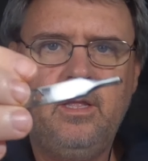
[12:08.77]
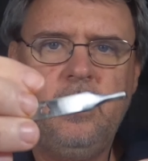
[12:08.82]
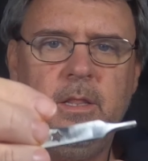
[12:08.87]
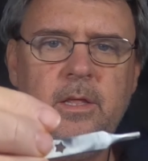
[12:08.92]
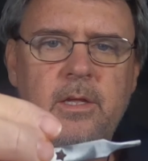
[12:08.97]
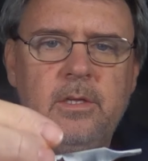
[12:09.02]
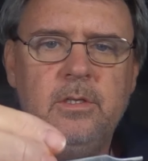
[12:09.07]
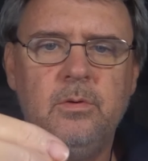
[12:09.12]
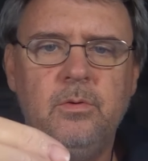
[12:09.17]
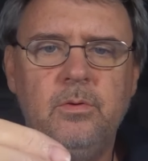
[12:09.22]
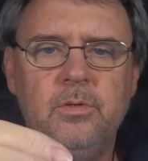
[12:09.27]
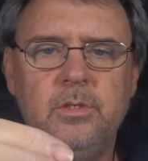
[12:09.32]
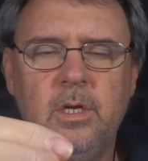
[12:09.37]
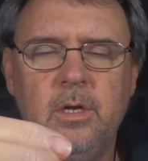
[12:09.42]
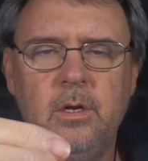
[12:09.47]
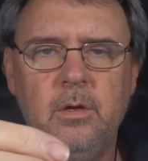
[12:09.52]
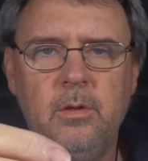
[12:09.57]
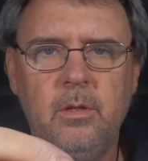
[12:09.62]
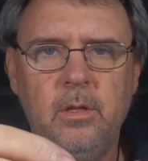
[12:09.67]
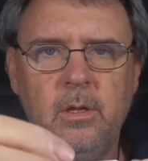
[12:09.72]
These are
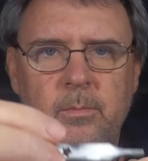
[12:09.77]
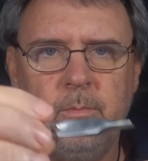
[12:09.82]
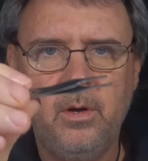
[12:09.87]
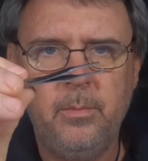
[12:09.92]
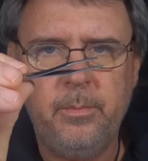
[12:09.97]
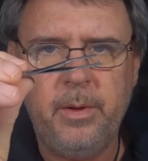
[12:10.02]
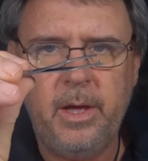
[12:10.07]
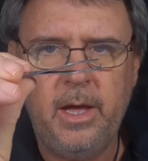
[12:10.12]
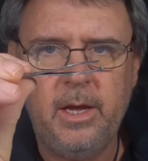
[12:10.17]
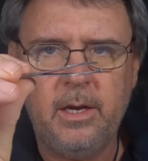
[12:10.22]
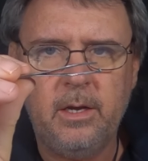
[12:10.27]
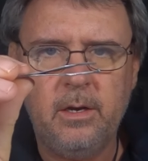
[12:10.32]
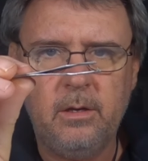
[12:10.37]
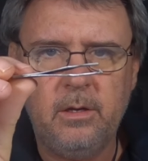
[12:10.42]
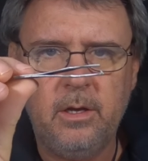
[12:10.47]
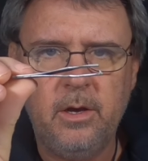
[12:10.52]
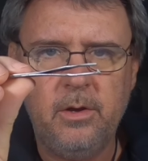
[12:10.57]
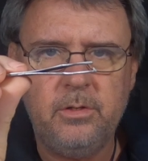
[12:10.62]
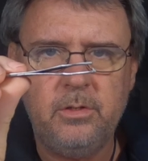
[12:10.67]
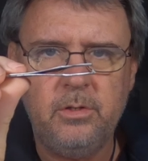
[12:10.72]
also in my bag and a
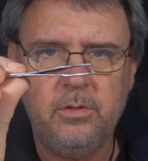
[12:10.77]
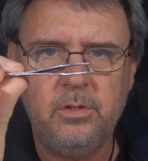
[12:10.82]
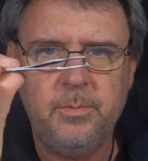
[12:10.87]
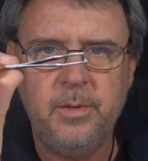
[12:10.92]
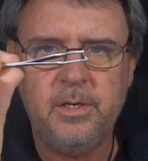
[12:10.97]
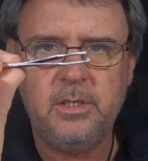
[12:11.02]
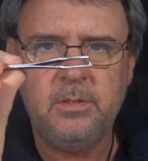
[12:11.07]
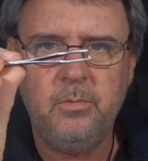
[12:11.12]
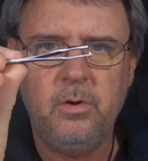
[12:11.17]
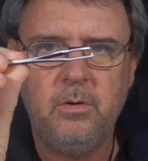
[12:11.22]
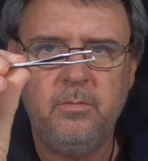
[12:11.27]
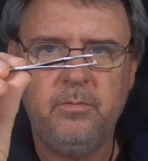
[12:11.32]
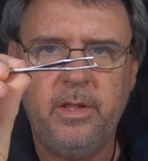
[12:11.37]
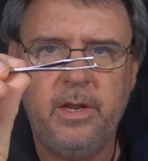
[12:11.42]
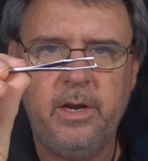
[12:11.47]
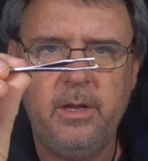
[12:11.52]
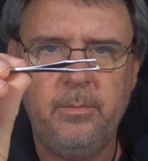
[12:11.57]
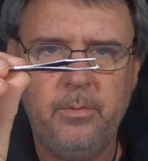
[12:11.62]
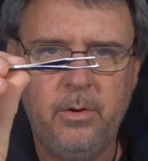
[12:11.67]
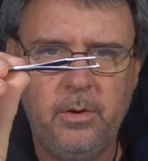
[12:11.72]
go-to, especially my
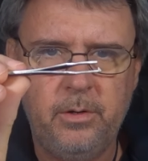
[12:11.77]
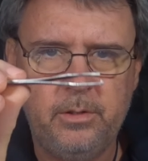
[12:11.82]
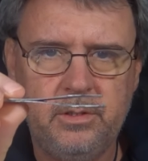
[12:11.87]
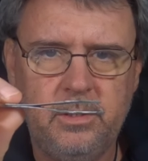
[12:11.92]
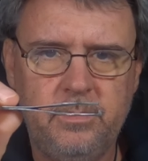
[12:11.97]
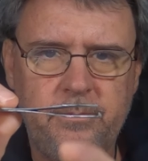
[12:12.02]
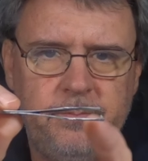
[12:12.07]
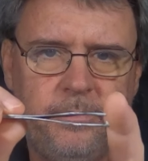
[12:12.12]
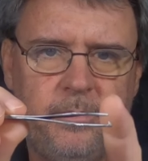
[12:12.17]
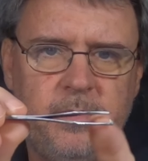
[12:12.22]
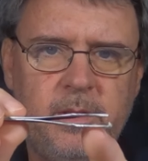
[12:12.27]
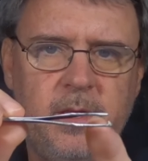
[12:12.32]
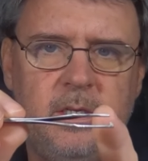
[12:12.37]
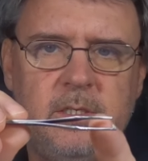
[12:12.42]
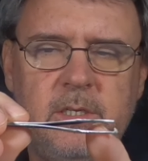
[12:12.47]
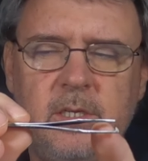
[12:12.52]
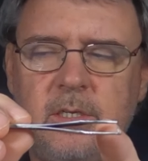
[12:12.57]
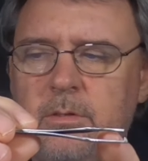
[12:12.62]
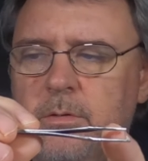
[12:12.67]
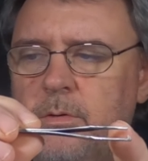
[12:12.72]
flathead box.
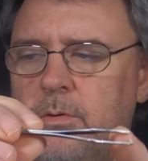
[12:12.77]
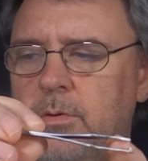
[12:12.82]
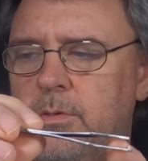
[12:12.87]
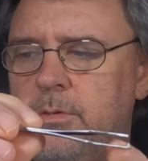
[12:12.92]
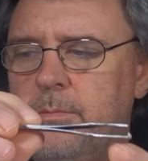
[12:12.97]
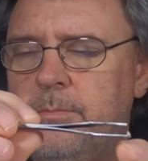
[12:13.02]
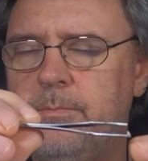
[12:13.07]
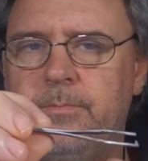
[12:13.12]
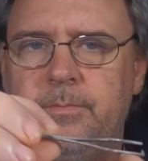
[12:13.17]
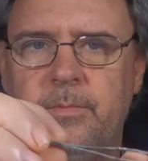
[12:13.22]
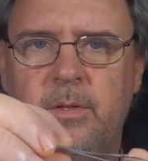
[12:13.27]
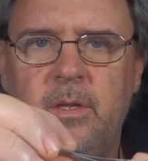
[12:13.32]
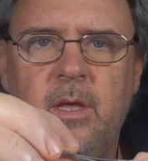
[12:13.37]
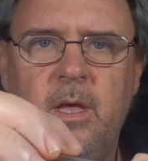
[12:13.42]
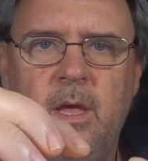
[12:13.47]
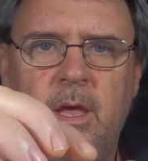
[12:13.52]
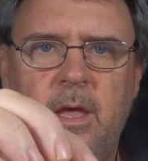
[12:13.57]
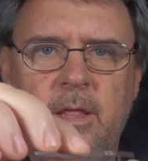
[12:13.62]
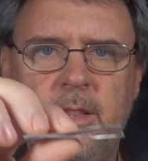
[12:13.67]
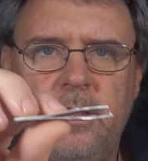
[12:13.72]
These things are awesome.
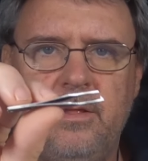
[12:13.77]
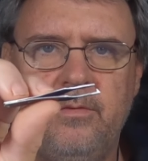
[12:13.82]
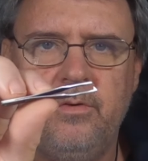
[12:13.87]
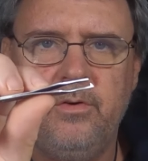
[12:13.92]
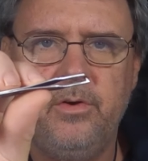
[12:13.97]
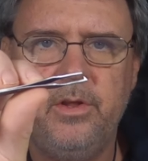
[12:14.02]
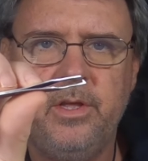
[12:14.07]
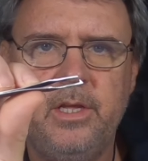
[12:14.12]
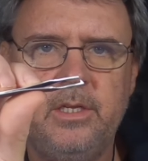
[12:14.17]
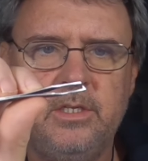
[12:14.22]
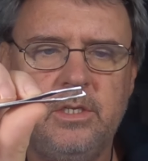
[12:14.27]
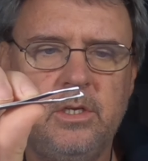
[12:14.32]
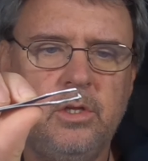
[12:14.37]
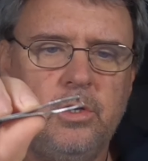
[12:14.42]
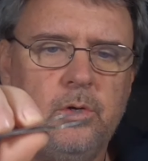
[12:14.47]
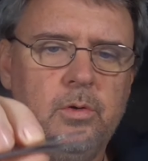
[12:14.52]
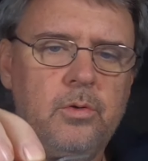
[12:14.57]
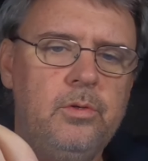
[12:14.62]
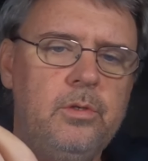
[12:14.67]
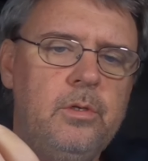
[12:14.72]
They're very easy to
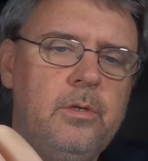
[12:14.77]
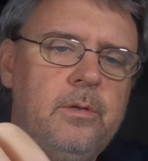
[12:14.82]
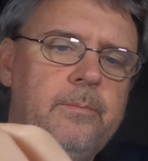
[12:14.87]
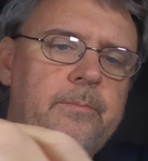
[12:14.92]
use.